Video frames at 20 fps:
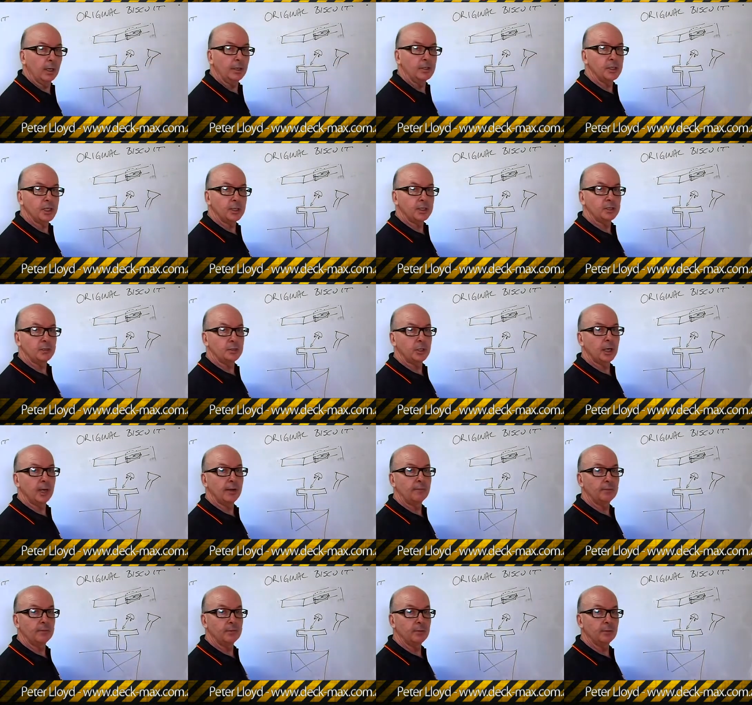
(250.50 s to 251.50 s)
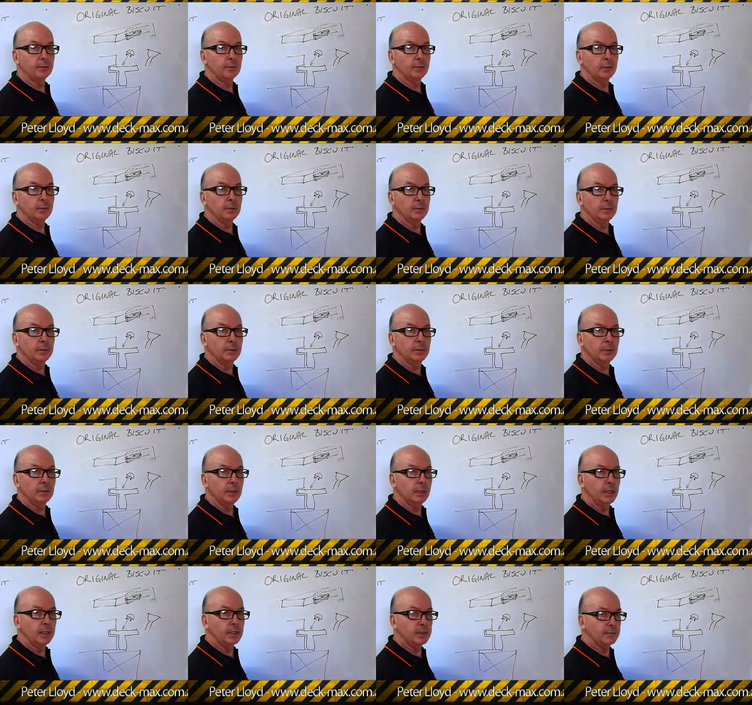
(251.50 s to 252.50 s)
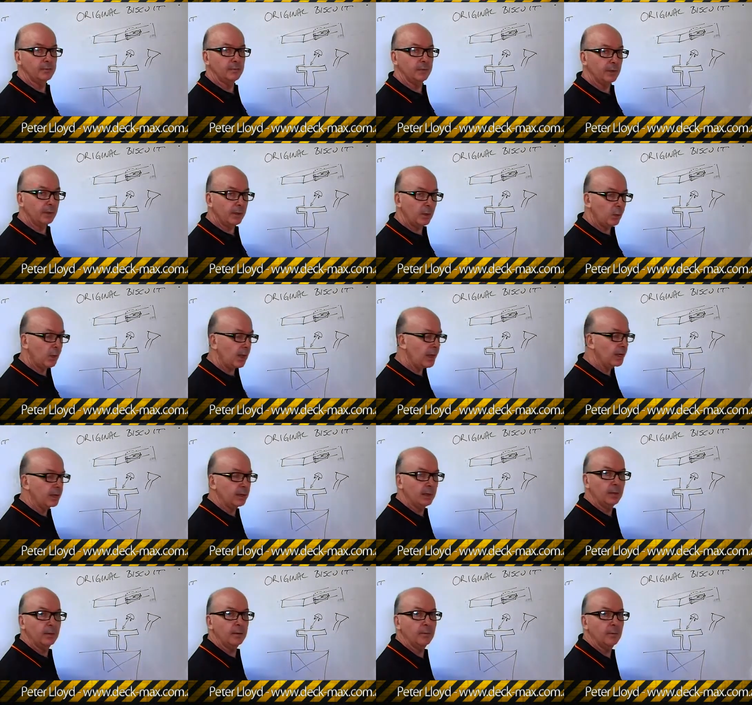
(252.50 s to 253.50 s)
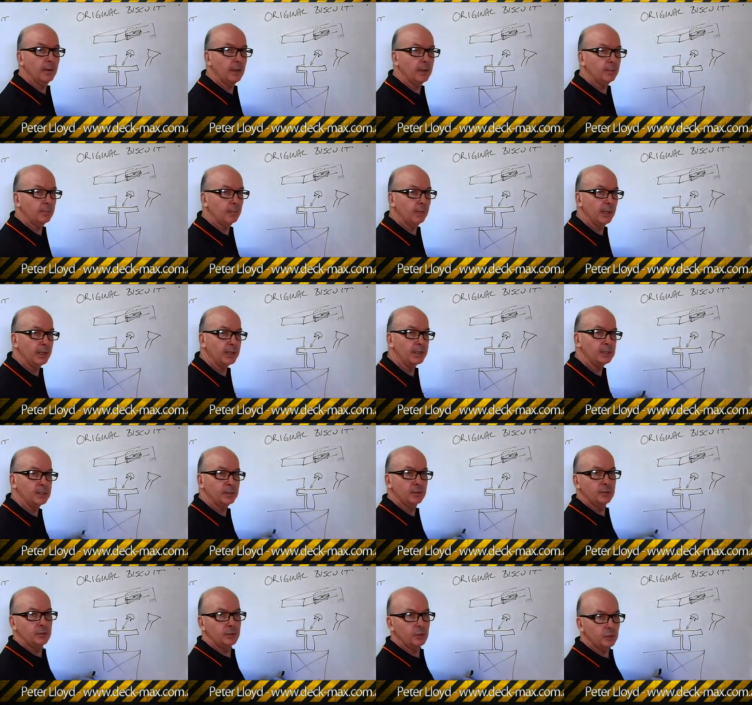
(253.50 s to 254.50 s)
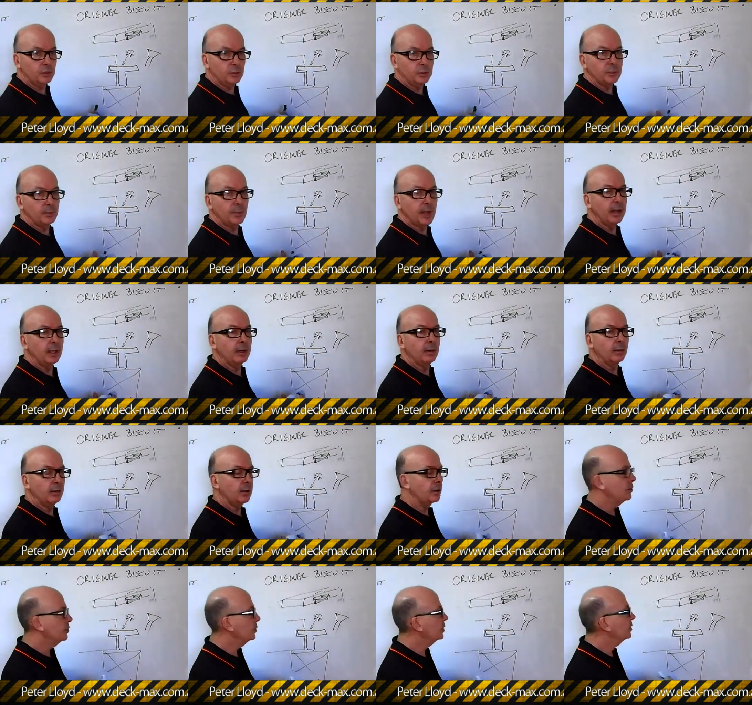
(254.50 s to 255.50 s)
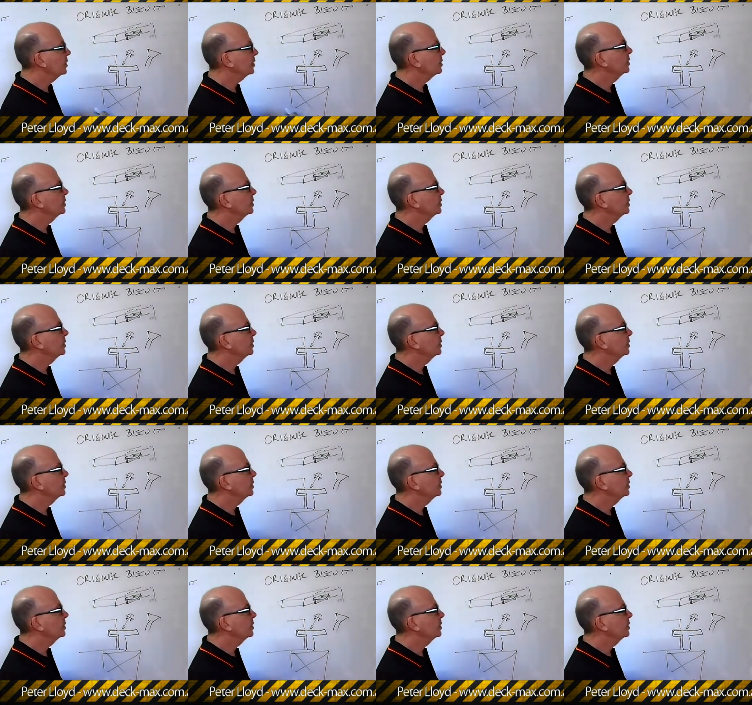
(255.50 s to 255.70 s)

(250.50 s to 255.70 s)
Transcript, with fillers: it'll just drive through. It's very weak and please choose, make a conscious